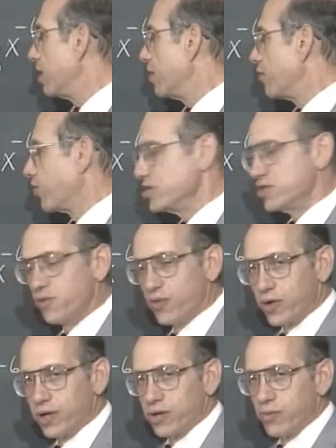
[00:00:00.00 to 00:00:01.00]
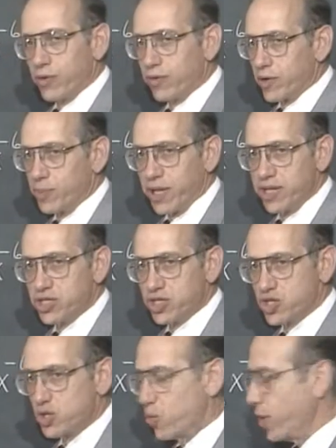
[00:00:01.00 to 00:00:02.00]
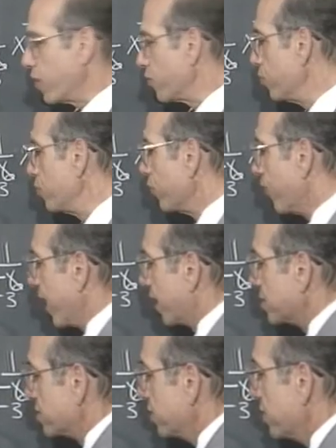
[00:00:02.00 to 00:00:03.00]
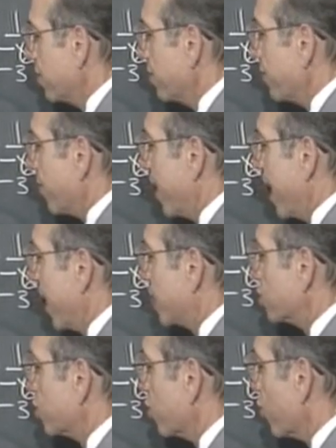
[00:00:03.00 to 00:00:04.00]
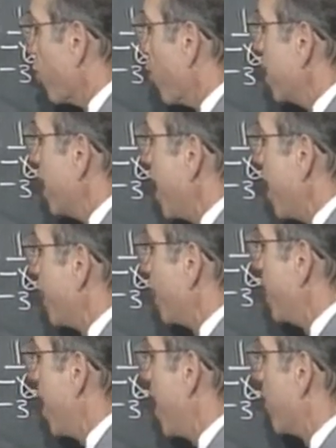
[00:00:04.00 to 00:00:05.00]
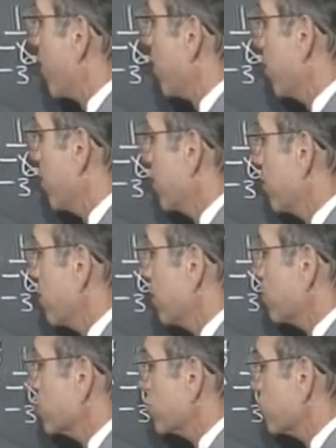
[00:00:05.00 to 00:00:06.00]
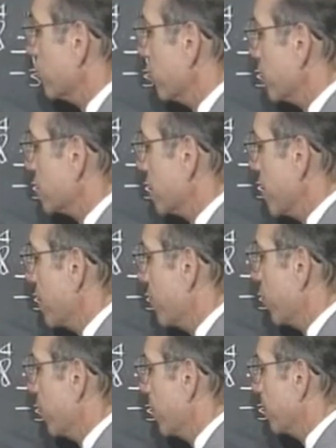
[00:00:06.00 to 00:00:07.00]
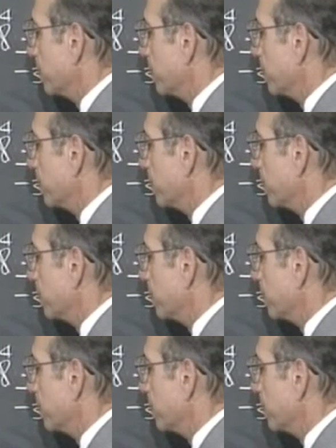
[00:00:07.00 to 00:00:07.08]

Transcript: First of all, we'll replace the square root of x by x to the 1/2 power, which is really the same thing.